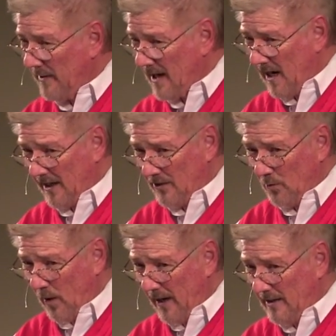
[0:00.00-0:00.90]
not in the
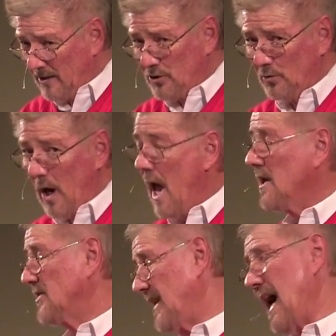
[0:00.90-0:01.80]
way that you want.
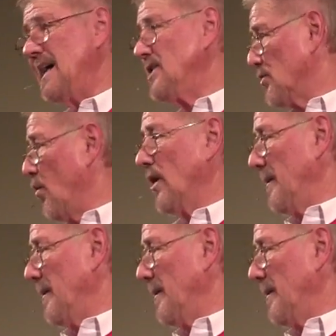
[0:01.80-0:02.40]
See, I just wanted